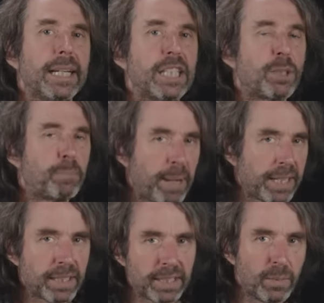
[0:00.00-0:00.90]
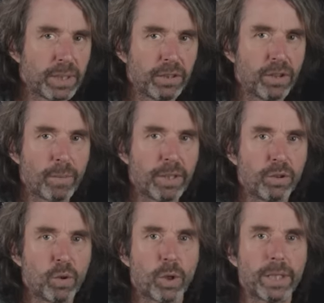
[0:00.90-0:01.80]
and especially when the
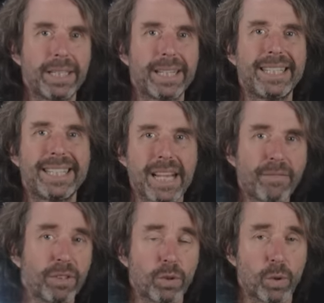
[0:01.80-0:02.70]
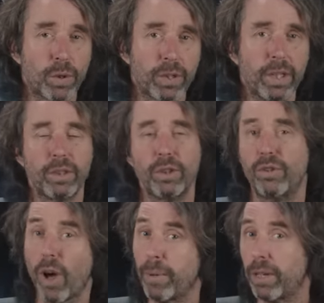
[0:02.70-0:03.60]
dominant chord is a seventh chord, the
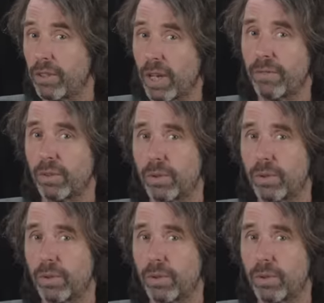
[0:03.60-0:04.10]
dominant seventh